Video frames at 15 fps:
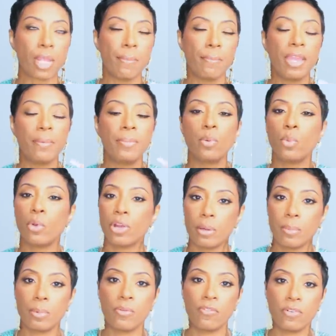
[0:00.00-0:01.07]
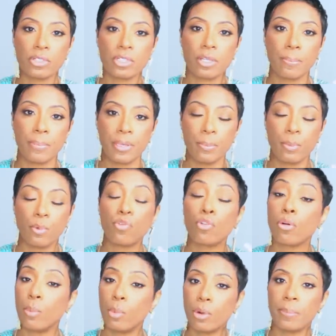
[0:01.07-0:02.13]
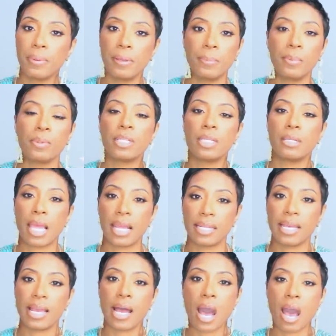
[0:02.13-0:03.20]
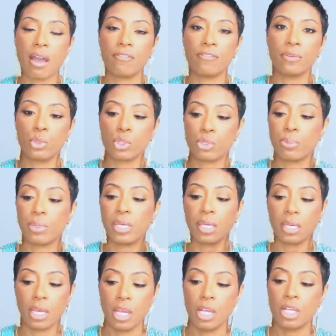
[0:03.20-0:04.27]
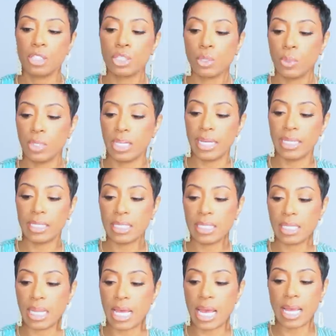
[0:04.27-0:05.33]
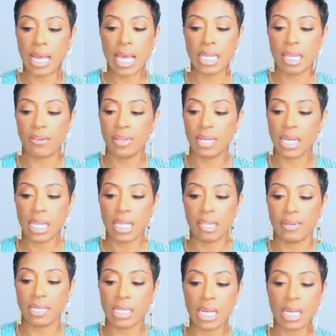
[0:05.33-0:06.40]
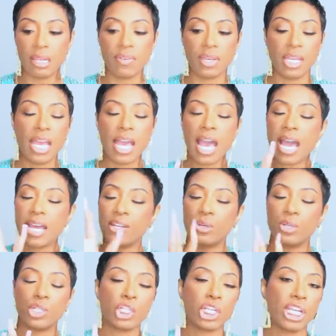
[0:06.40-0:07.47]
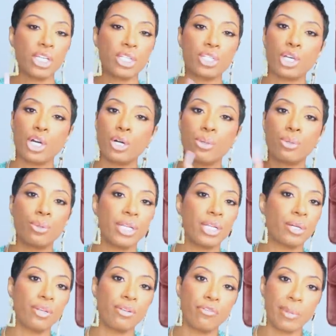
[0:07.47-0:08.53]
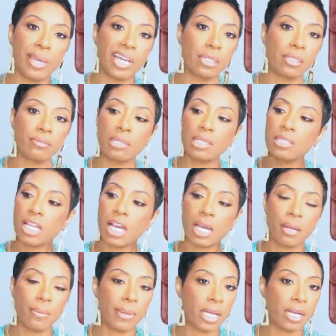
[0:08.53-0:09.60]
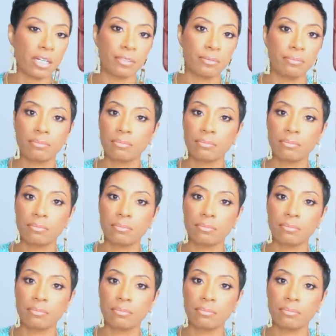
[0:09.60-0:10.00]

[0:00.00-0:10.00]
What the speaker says: maybe wearable for some people, for more people than like that hot fuchsia pink. So we like this a lot. I love it. I know the chain is gold. It don't even matter. It's not going to matter.